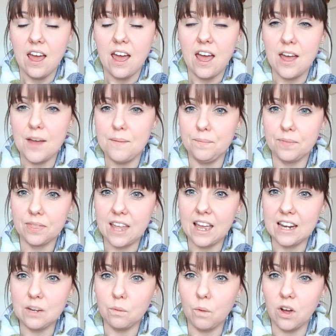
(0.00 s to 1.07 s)
And
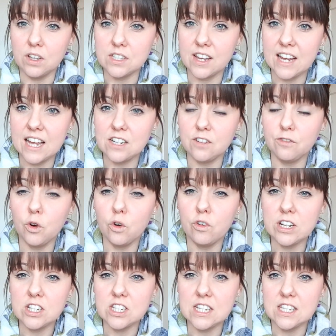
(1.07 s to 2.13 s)
it was. I added 4
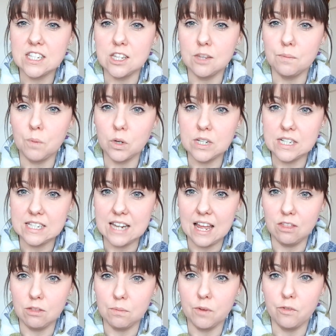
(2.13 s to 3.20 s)
inches to the bodice
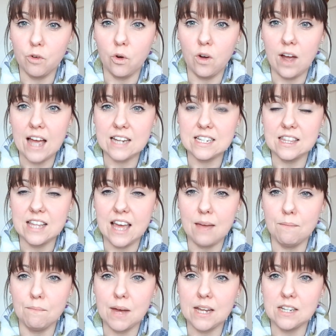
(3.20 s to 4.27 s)
length before adding the
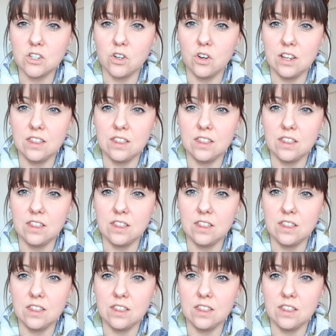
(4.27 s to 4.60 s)
hem band on,